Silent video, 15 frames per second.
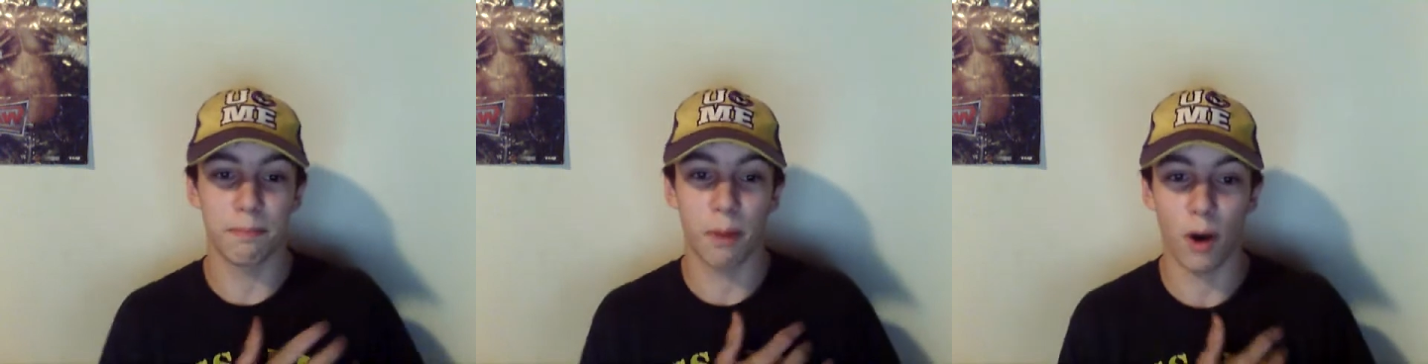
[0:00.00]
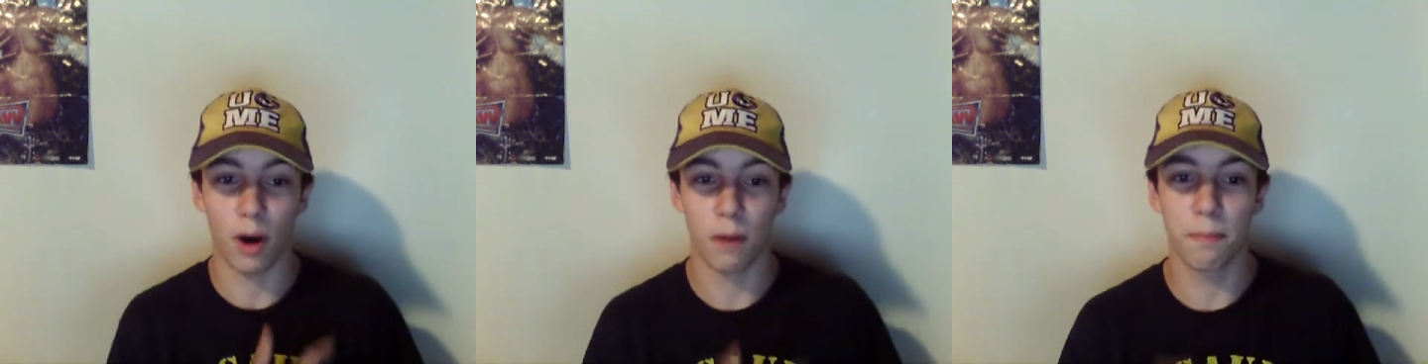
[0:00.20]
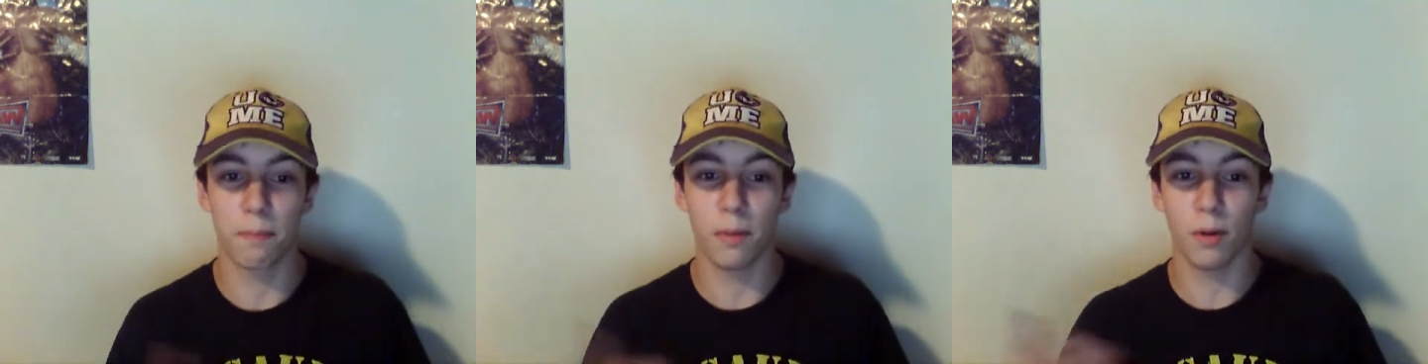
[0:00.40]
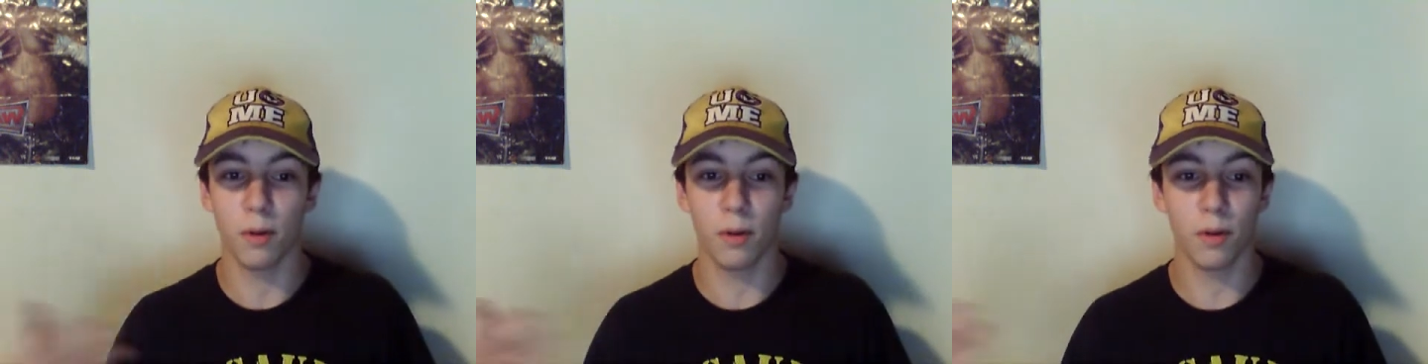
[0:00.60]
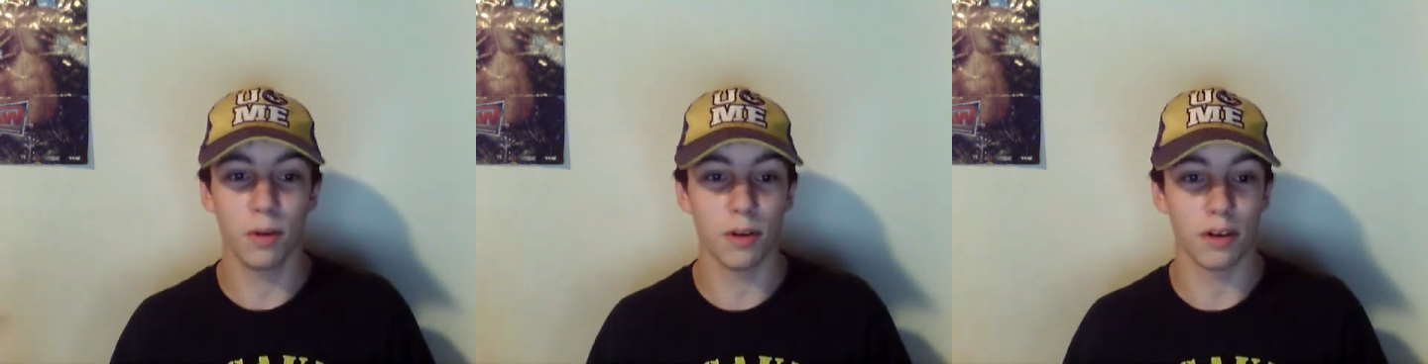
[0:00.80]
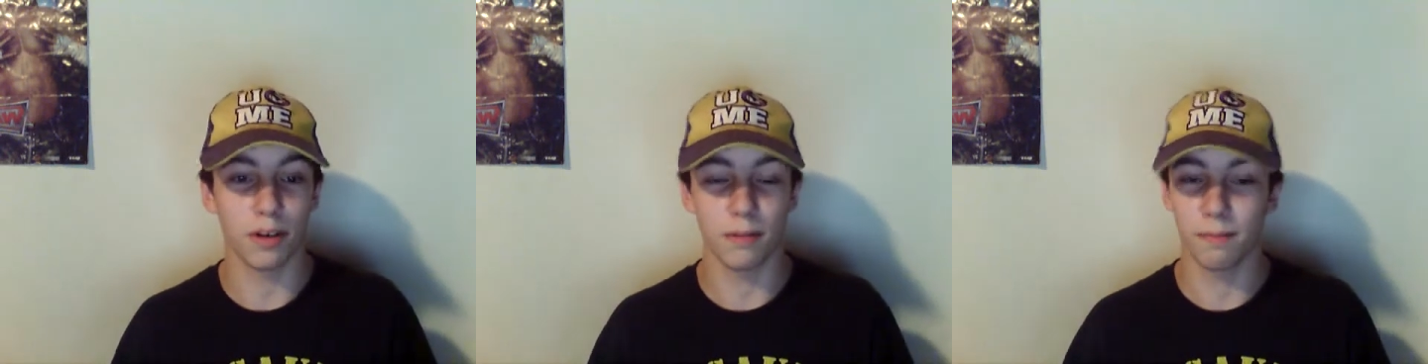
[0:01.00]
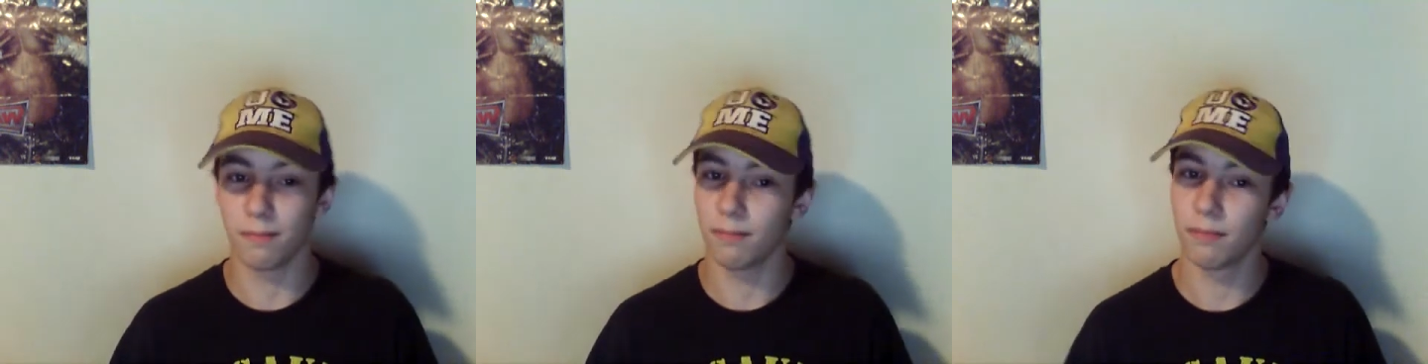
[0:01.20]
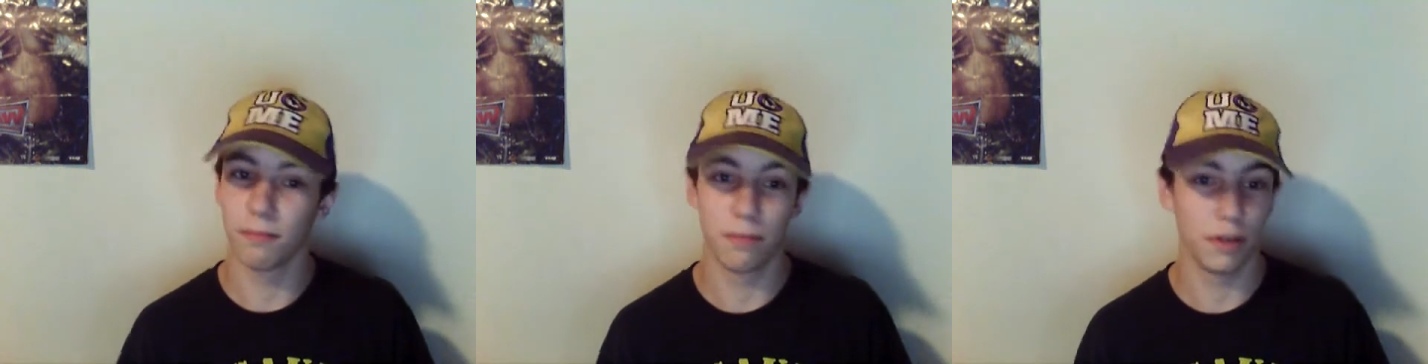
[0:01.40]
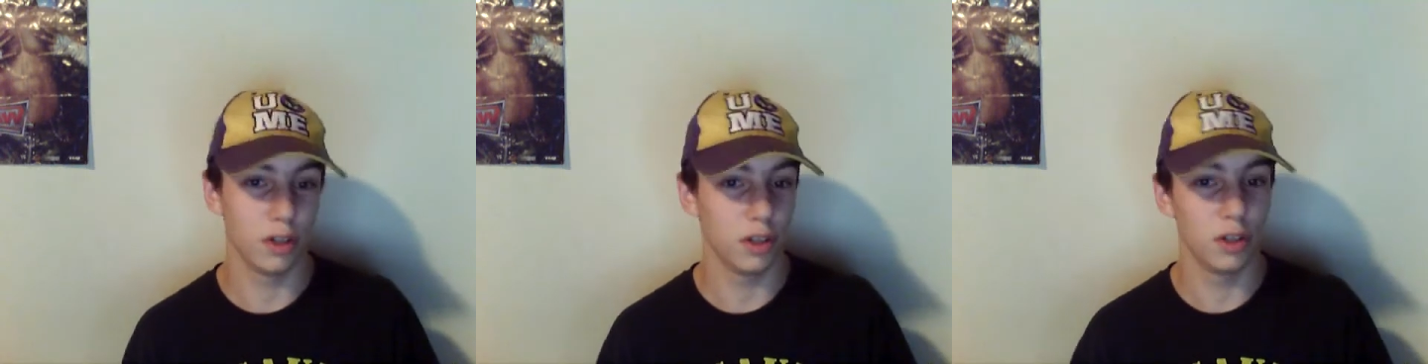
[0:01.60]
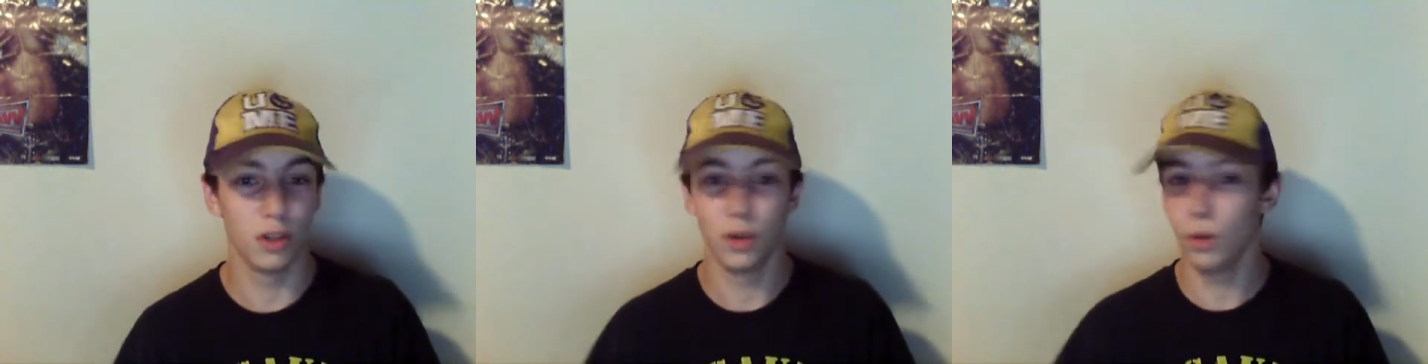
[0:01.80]
purple or
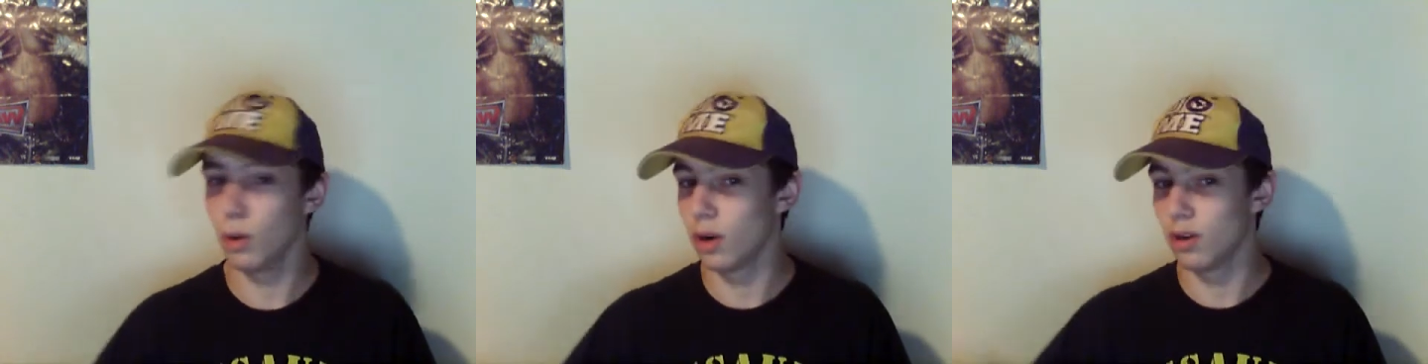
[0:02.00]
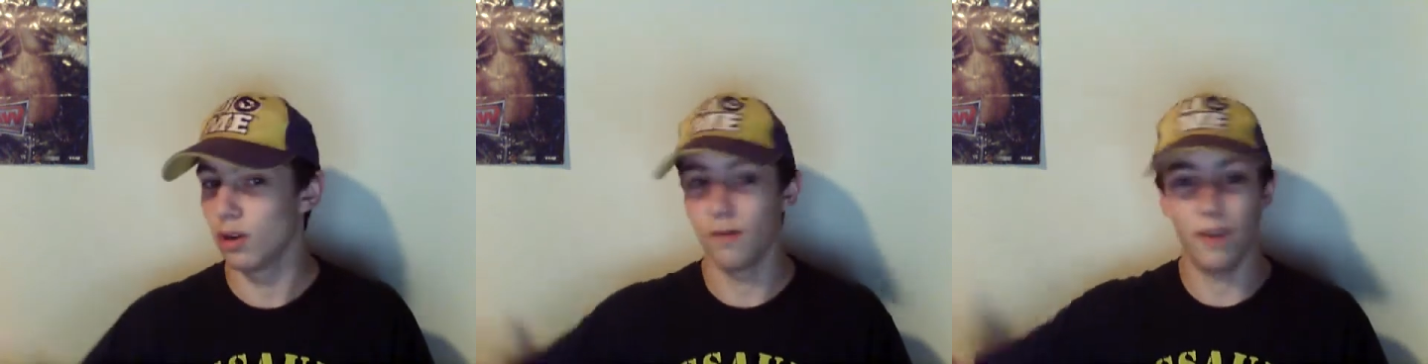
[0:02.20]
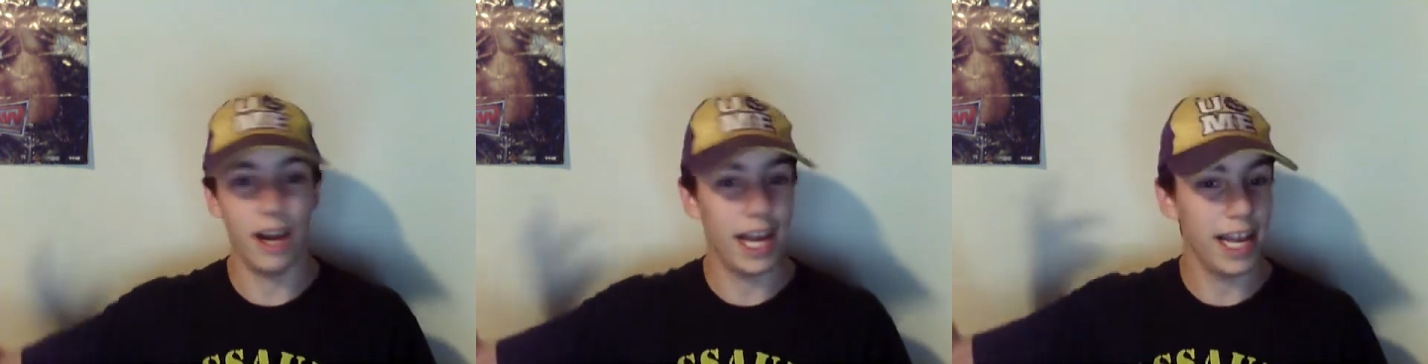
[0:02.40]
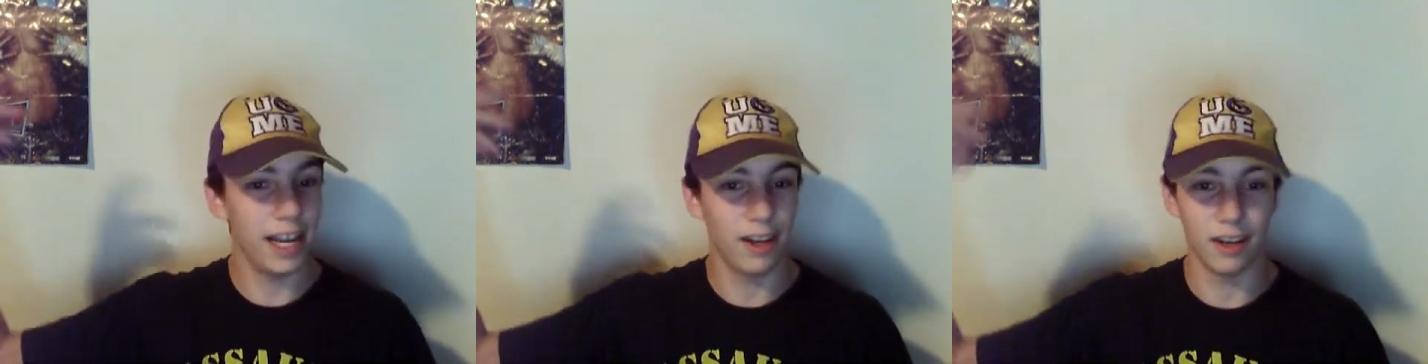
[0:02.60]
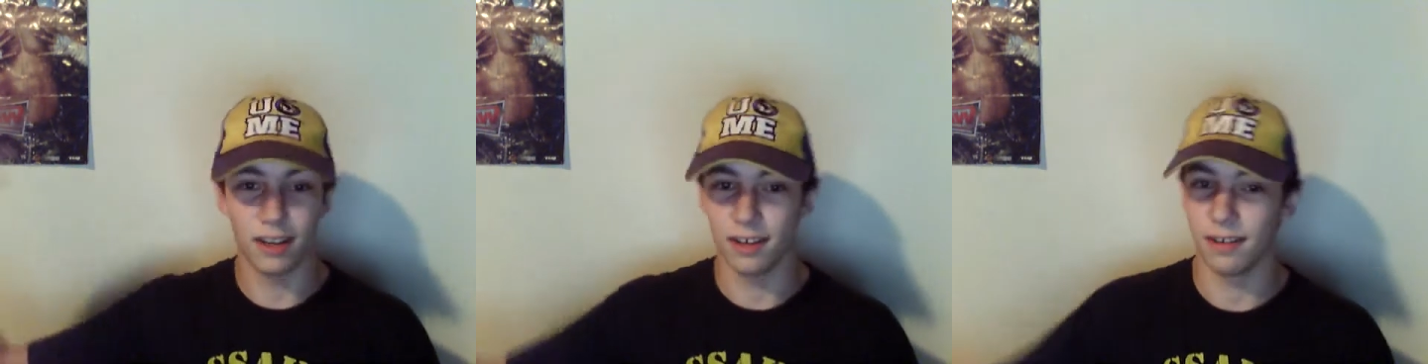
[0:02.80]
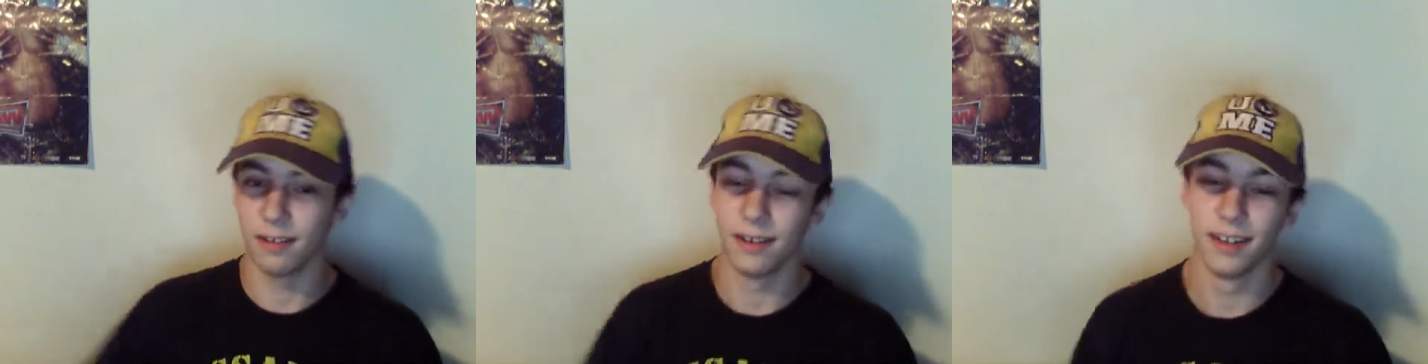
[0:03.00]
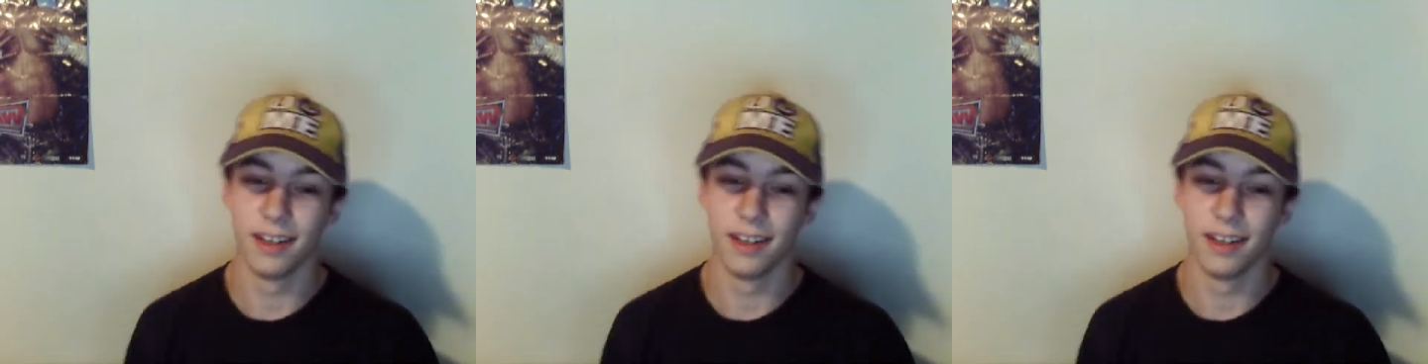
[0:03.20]
blue or red or...